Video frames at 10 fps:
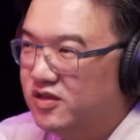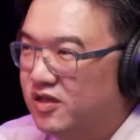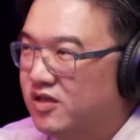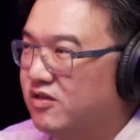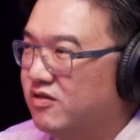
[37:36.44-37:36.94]

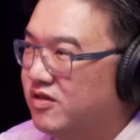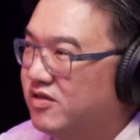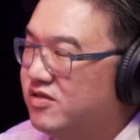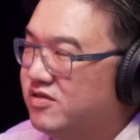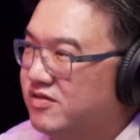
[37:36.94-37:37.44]

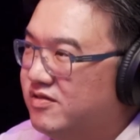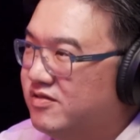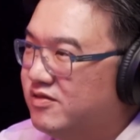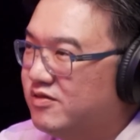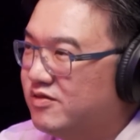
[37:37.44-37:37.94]

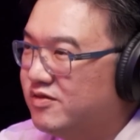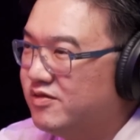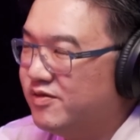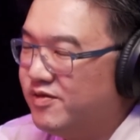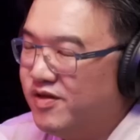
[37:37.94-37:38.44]
all
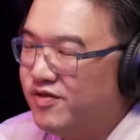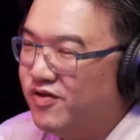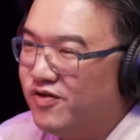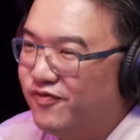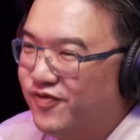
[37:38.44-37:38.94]

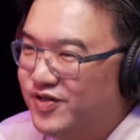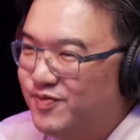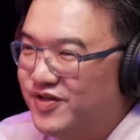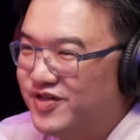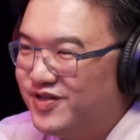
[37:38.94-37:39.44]
free
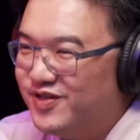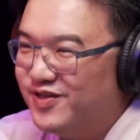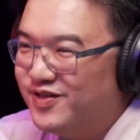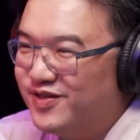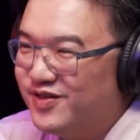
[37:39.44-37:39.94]
speech is
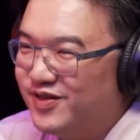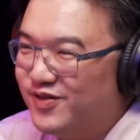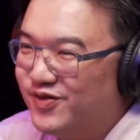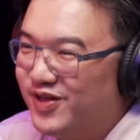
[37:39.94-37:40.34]
a good